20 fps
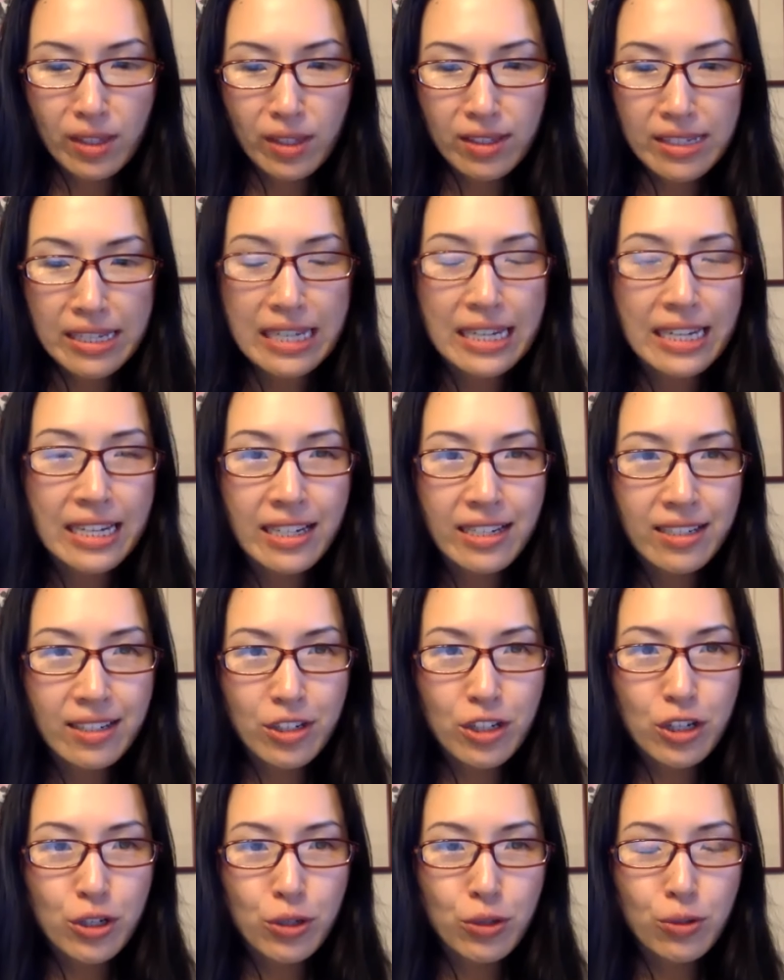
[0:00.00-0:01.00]
need
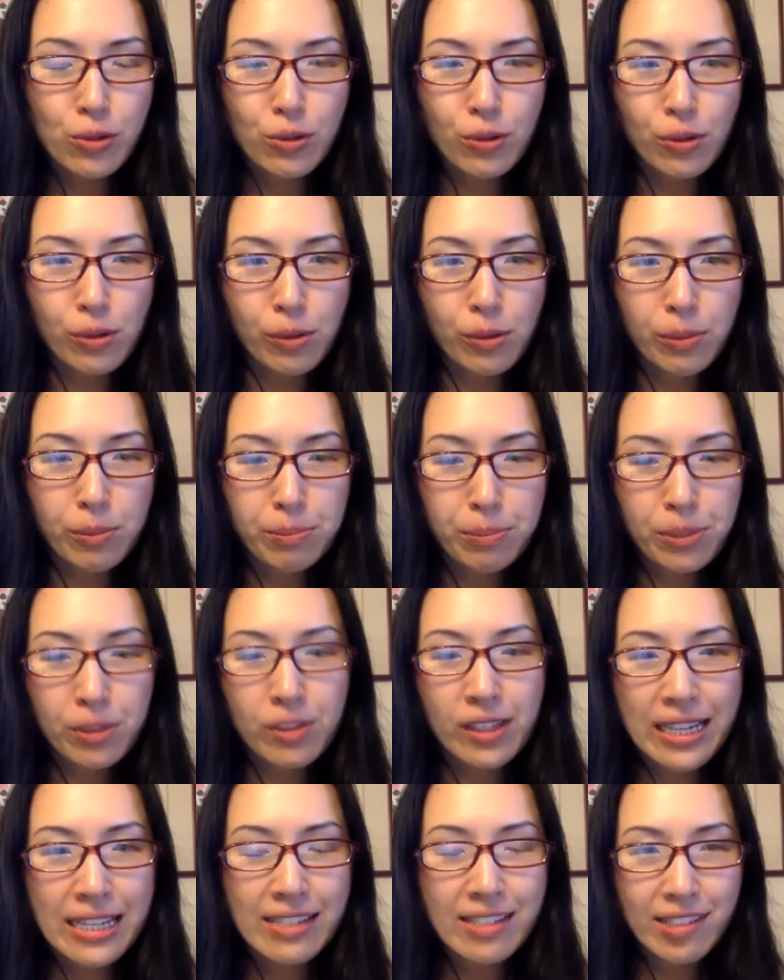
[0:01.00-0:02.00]
to
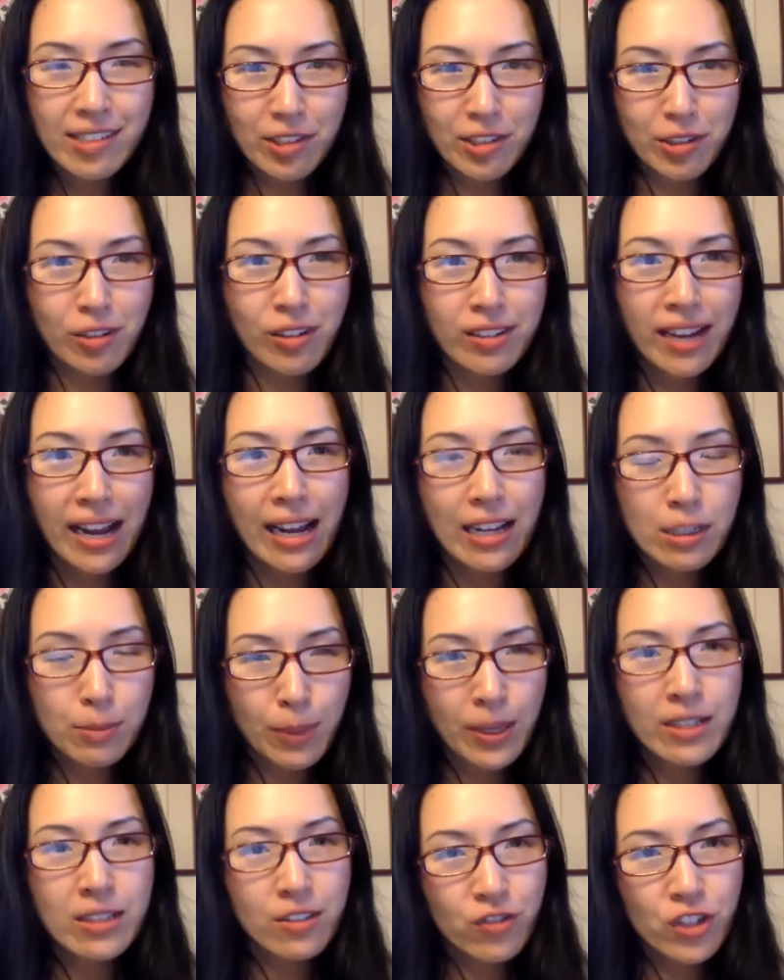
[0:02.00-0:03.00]
police certain
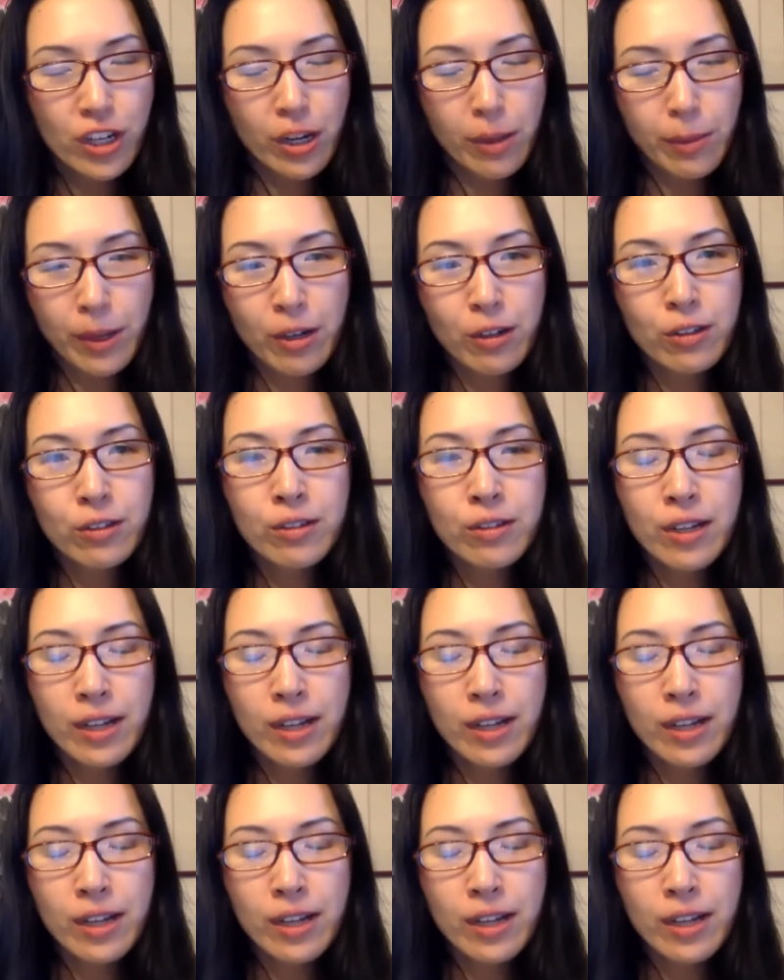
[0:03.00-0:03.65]
aspects of GMO.